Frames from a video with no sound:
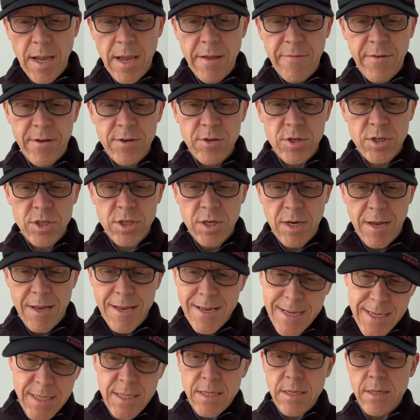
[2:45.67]
If I just
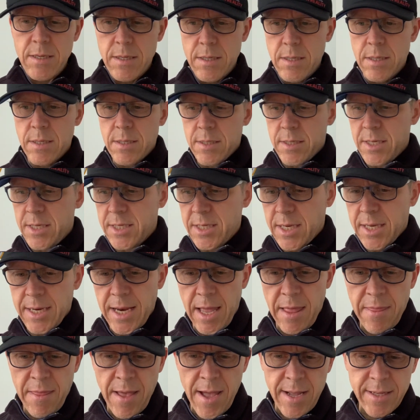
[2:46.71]

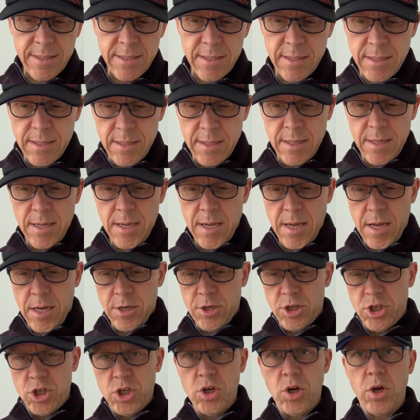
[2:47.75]
disconnect that
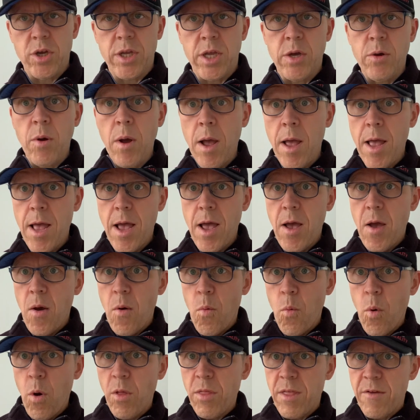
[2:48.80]
and show you
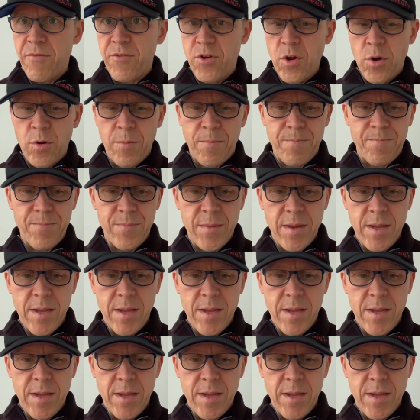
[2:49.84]
what they've done.